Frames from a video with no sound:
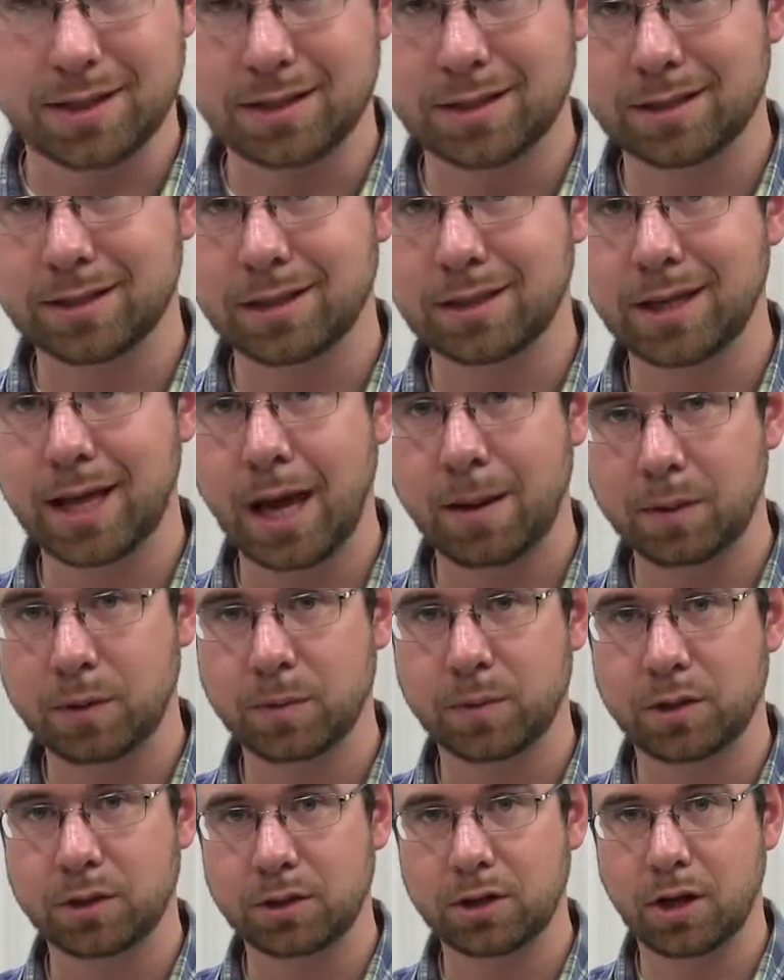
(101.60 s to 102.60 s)
this is
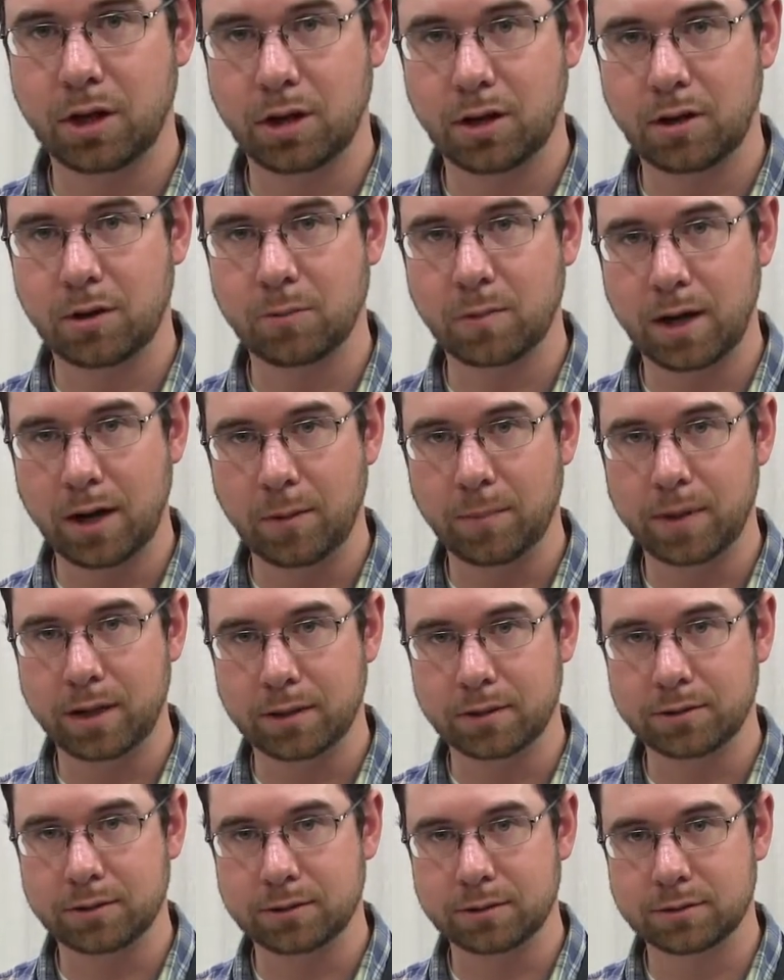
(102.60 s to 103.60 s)
adaptable to all round
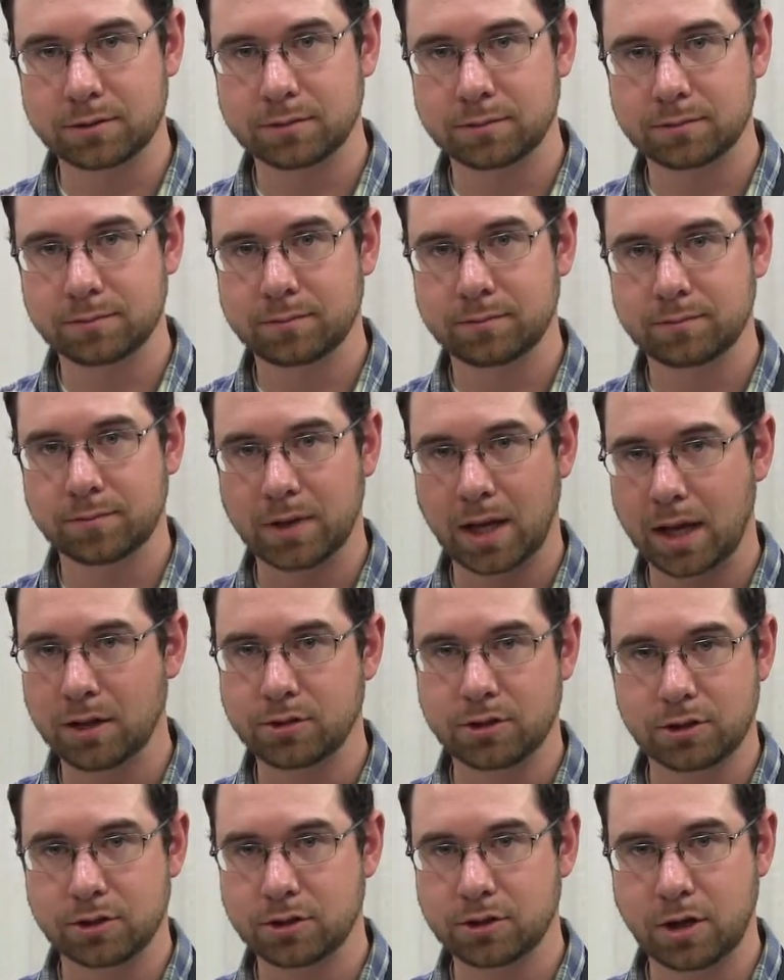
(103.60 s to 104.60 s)
balers, not
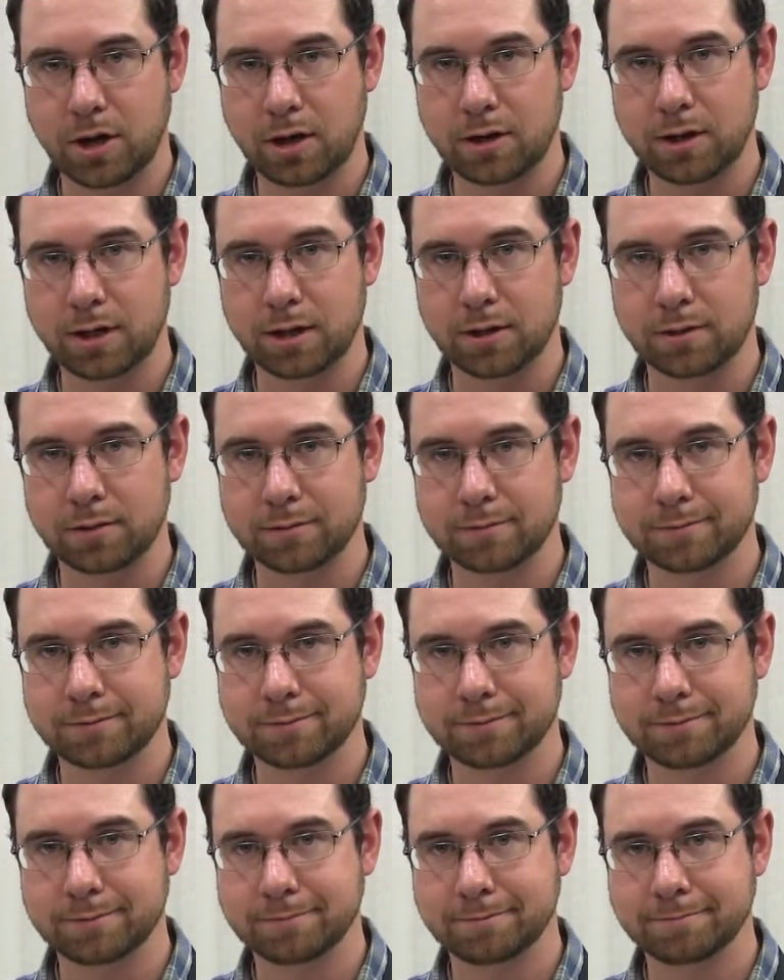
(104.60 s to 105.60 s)
just John Deere.
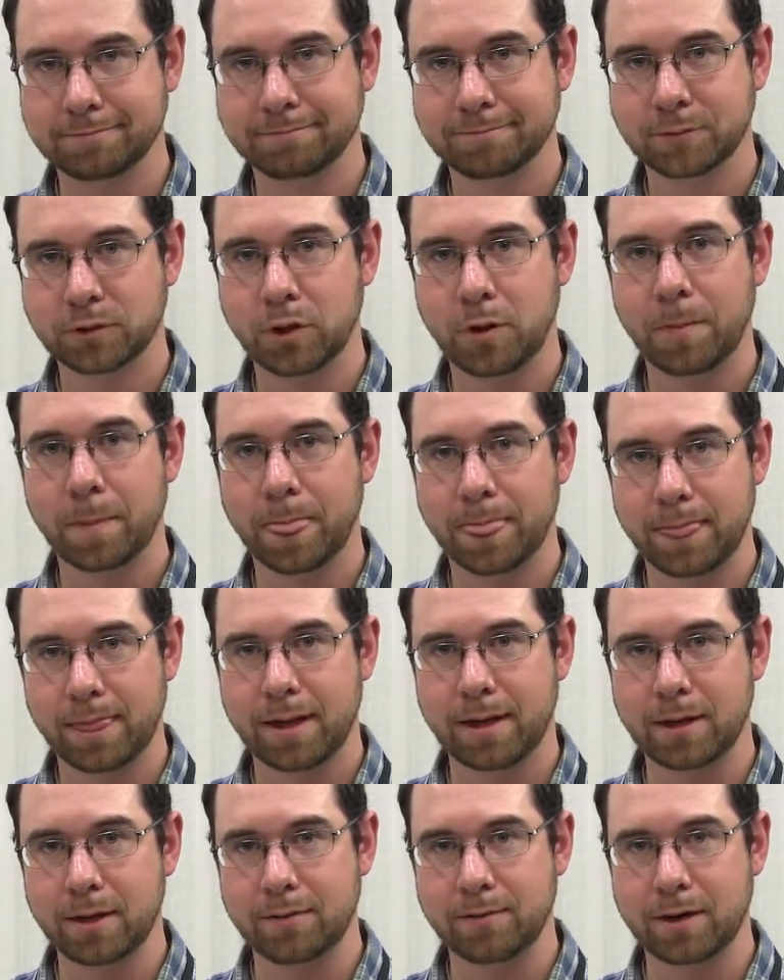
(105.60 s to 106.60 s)

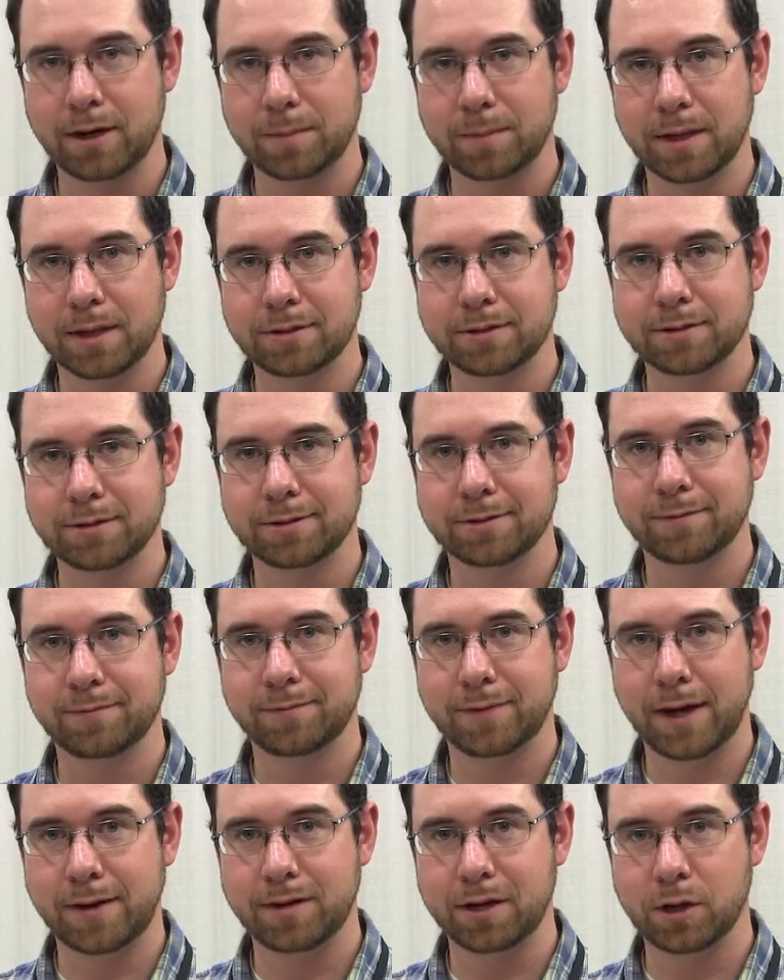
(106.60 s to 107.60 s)
Thank you very much.
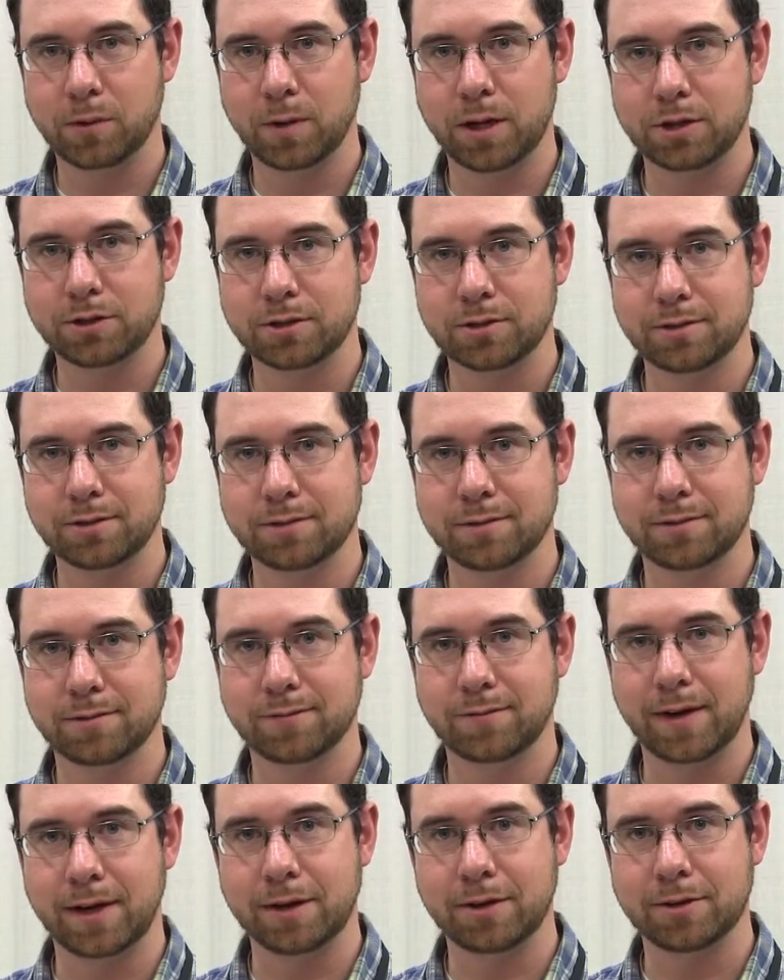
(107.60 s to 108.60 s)
If you have any questions,
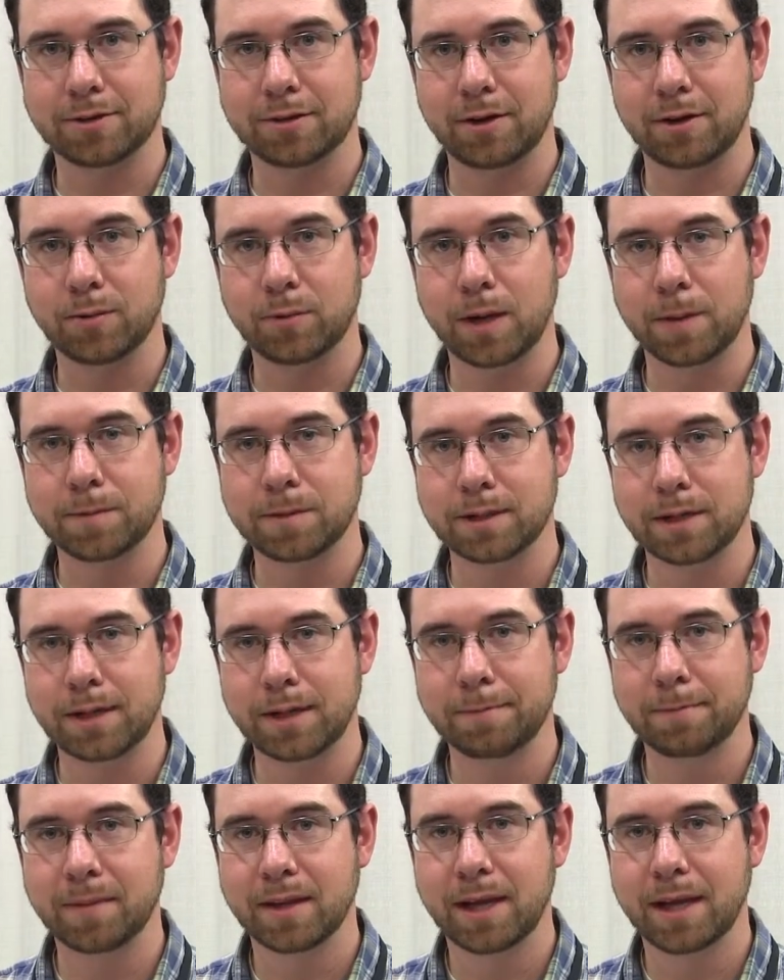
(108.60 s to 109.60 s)
find us on the website
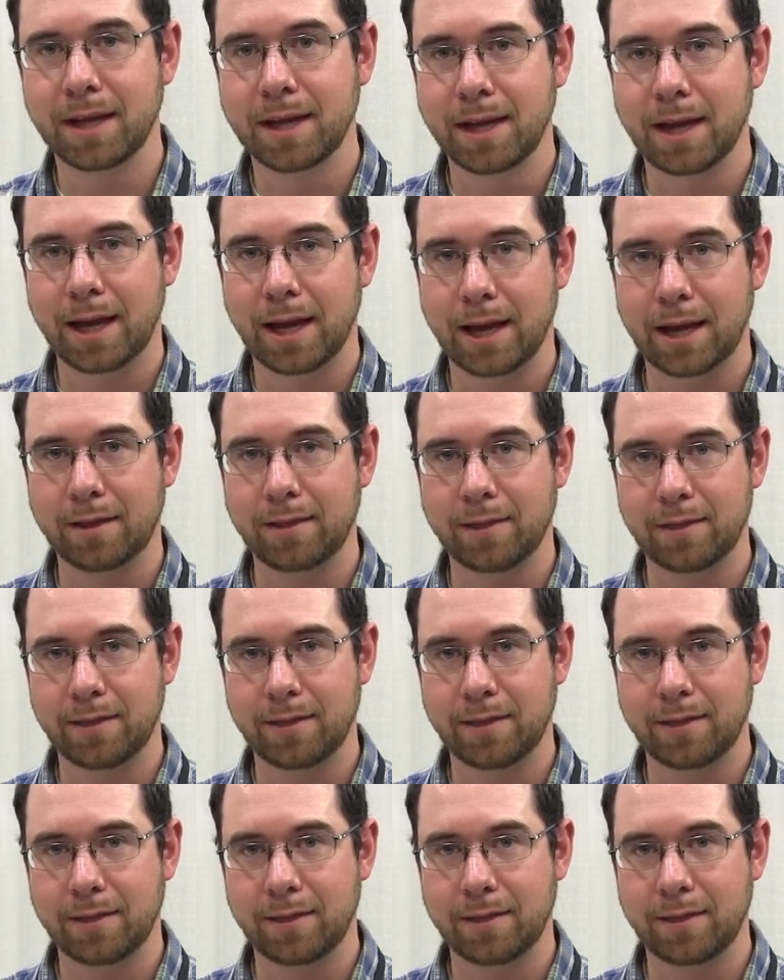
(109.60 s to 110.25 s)
at